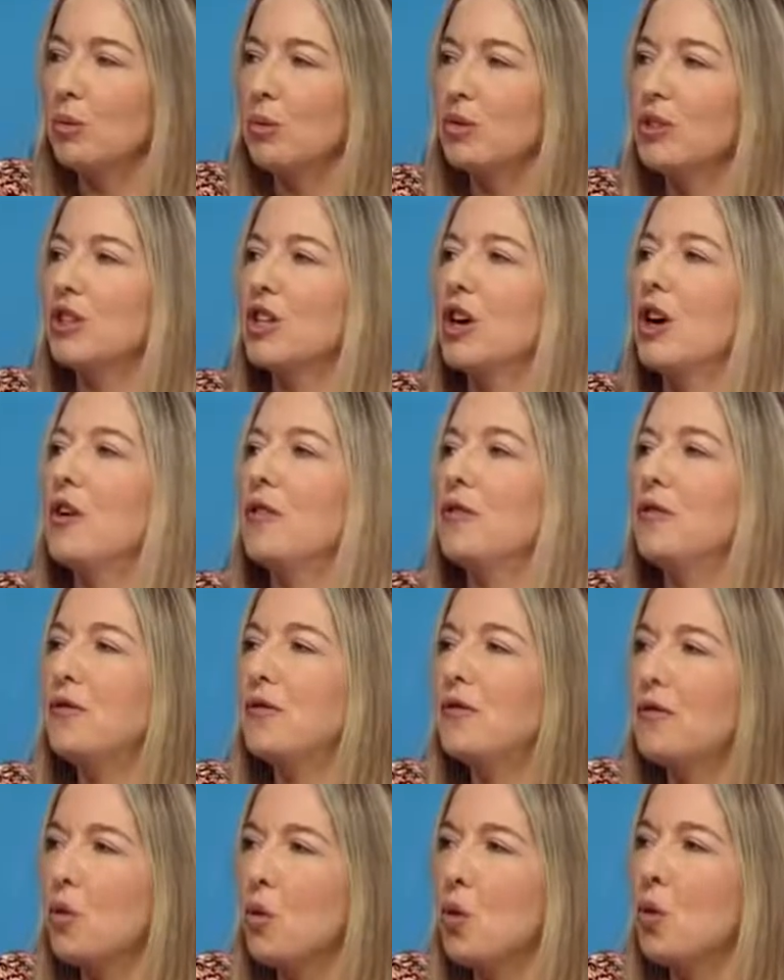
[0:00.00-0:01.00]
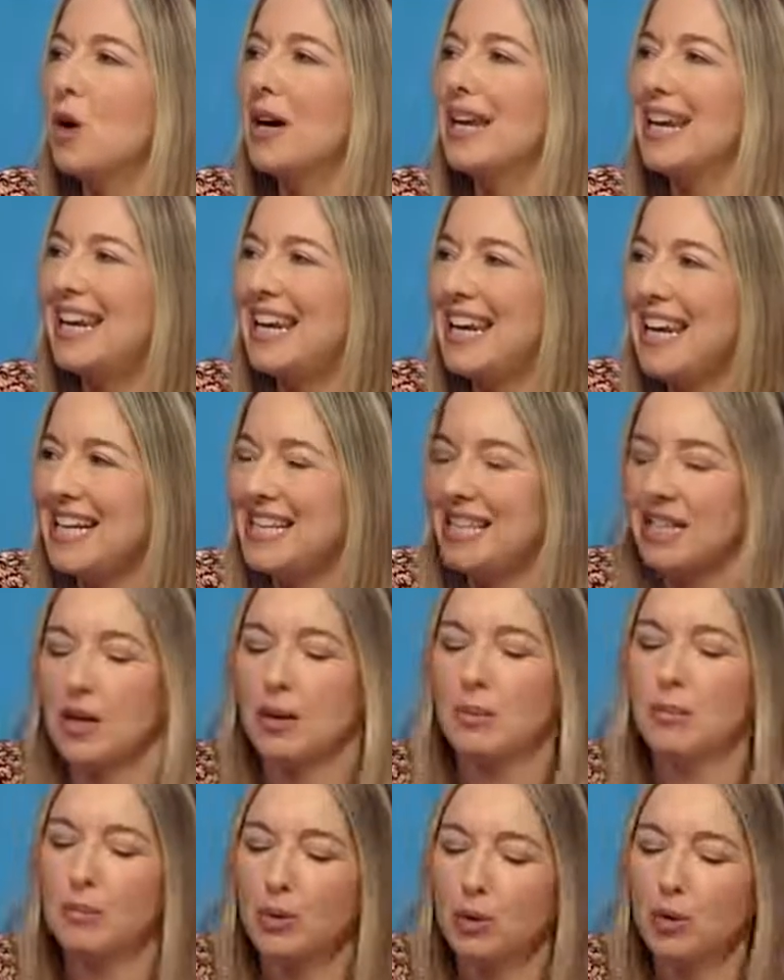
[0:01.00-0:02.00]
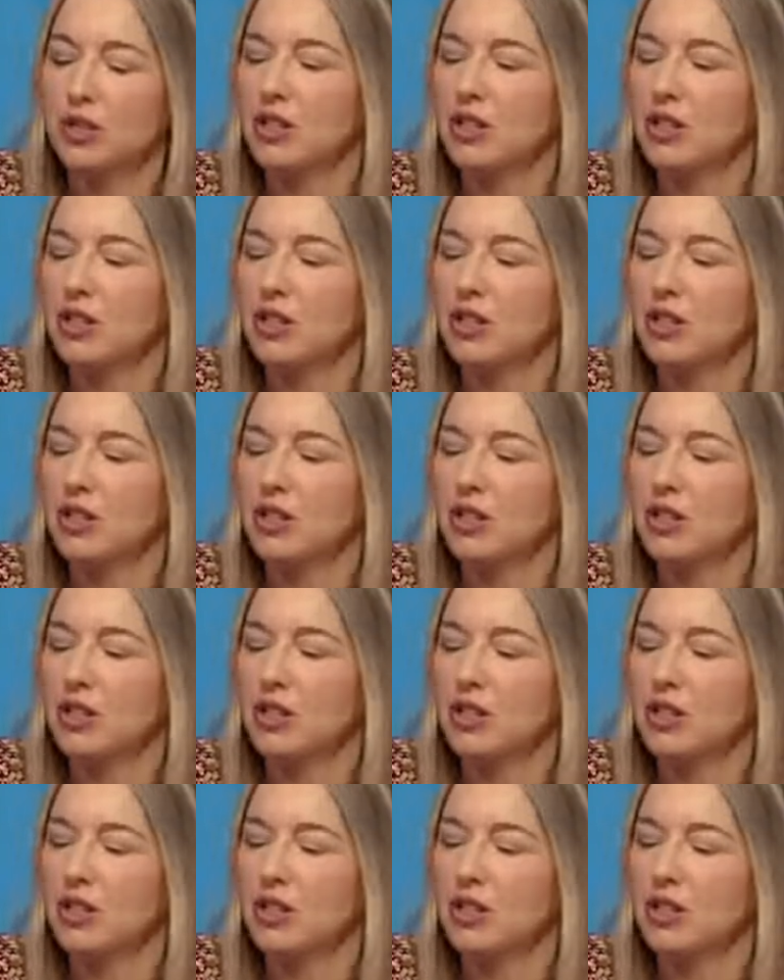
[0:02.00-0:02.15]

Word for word: wanted a four-letter book